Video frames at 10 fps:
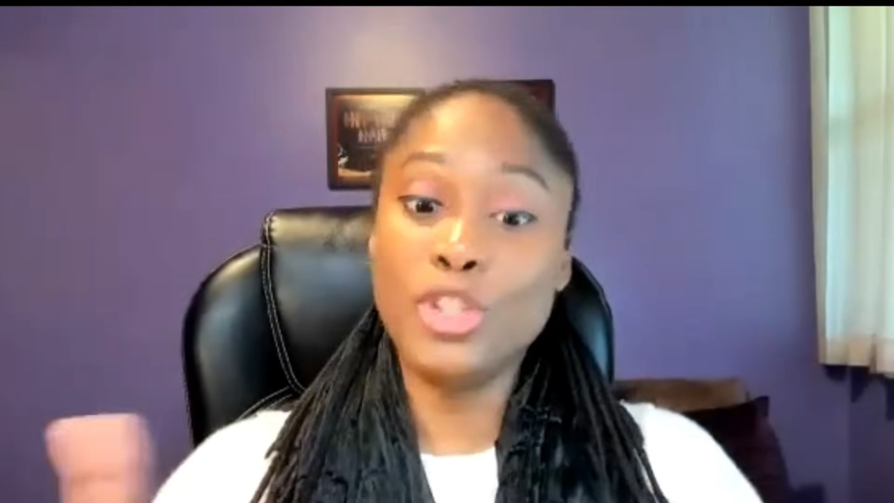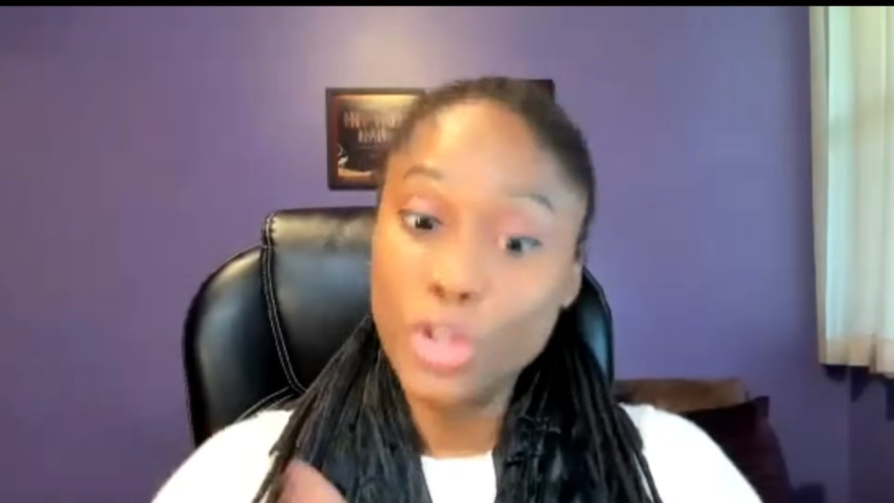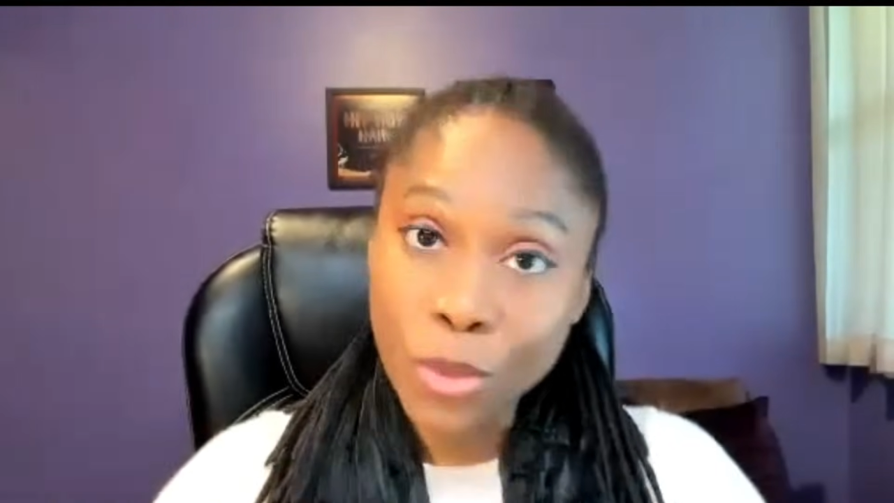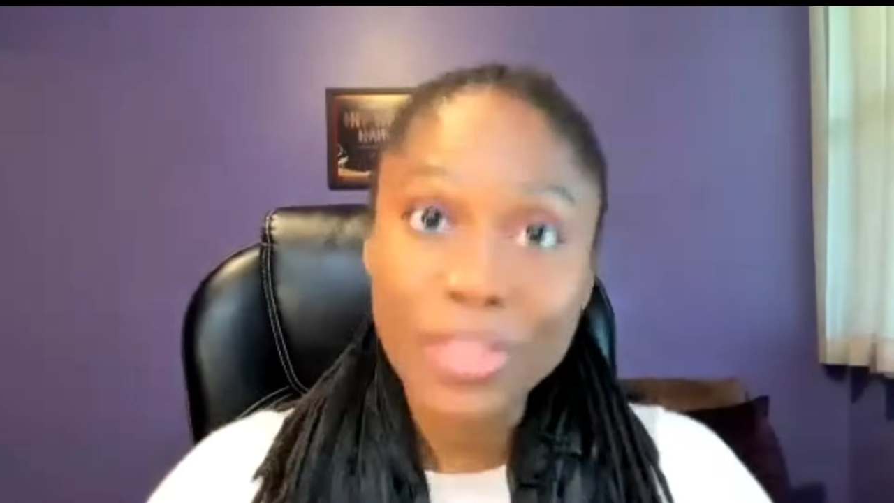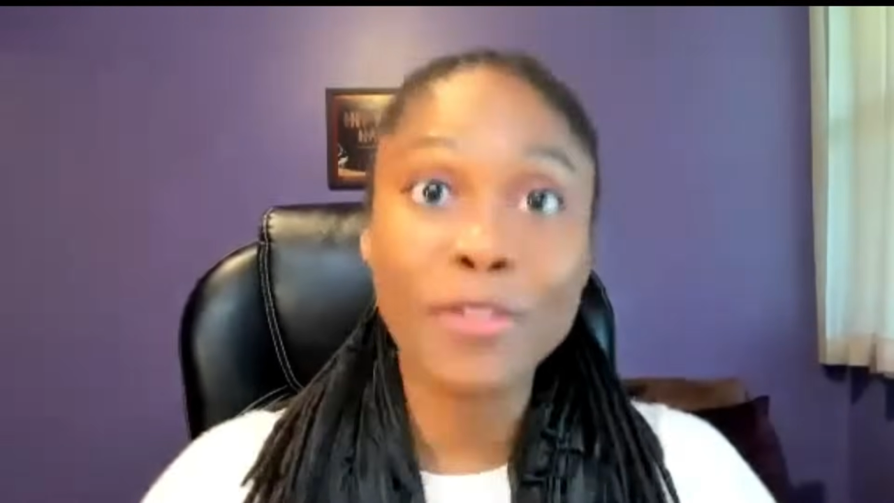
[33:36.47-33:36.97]

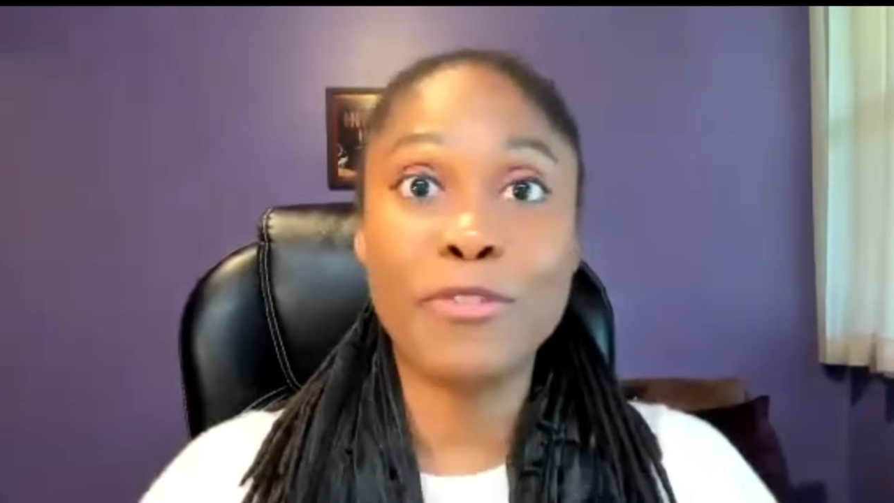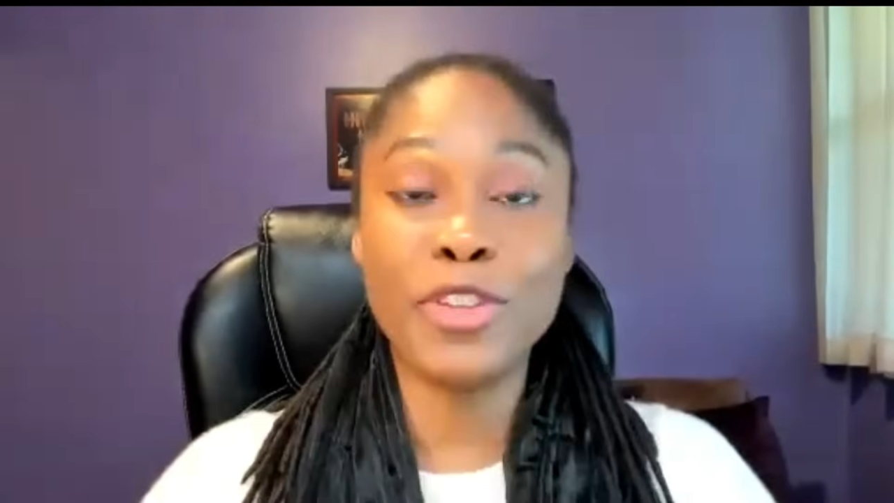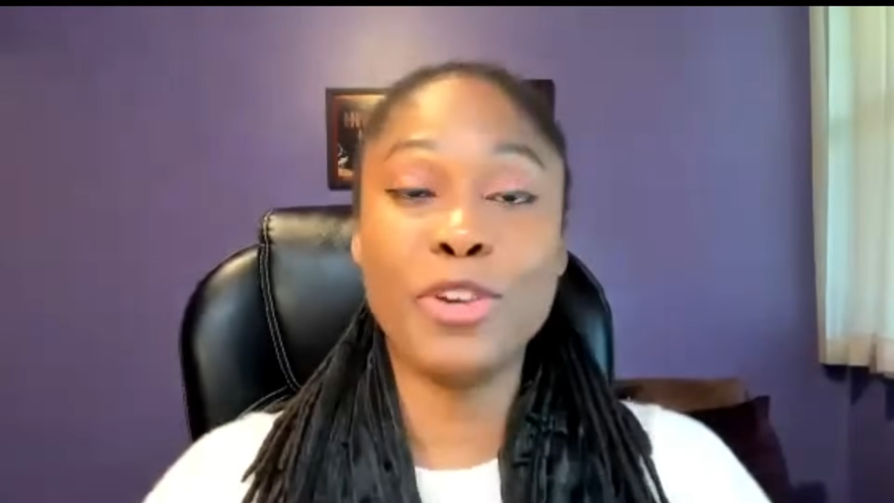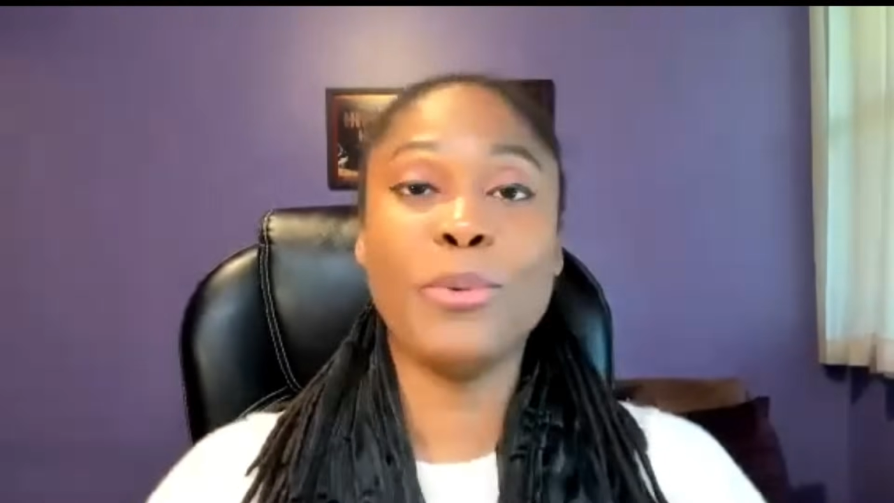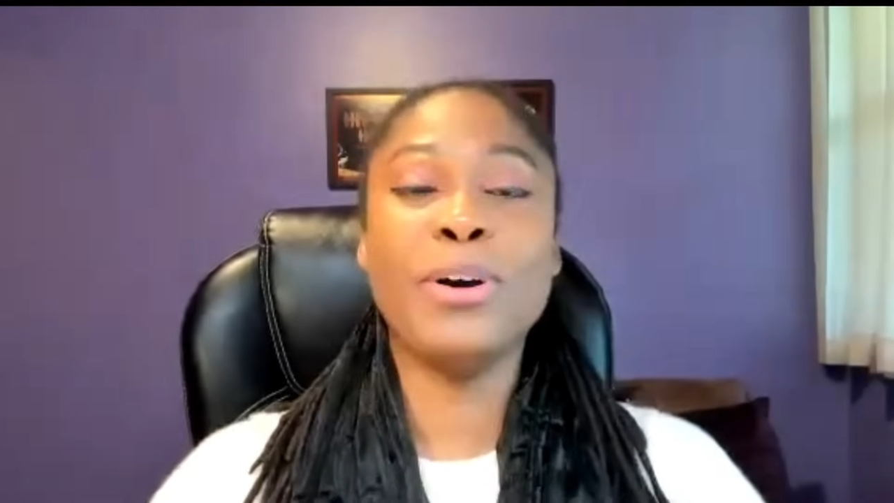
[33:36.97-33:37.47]
You are the
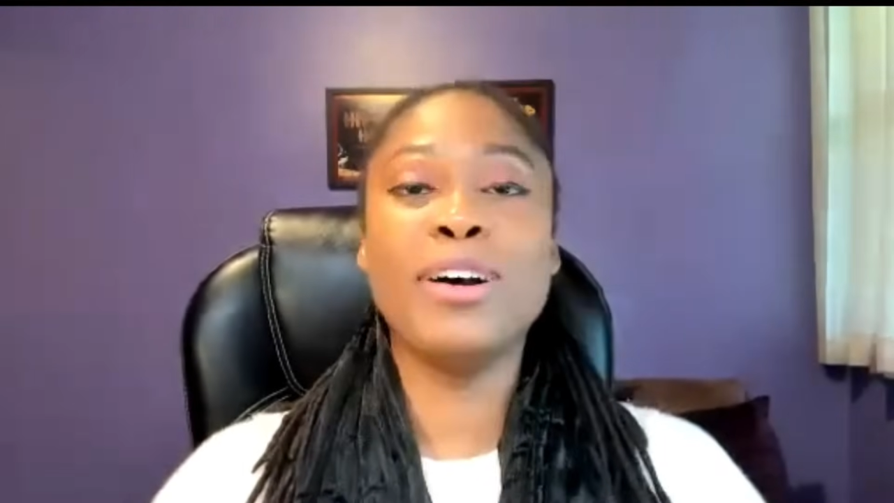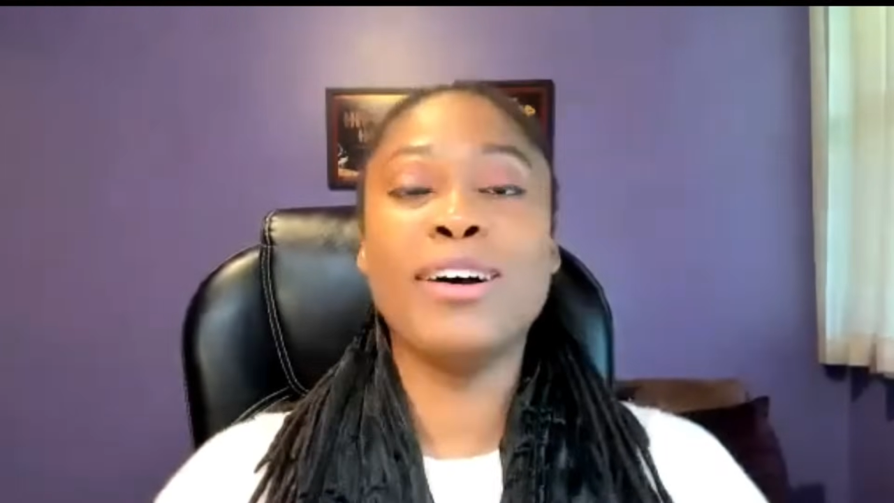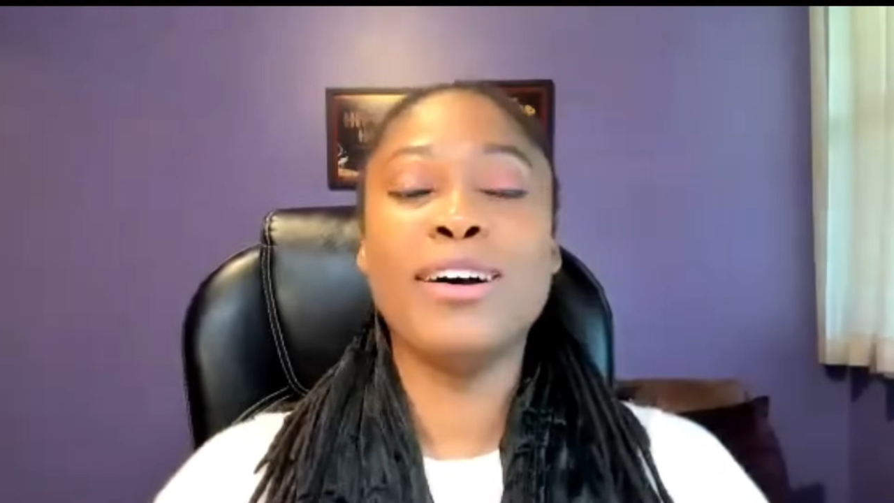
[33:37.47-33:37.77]
few.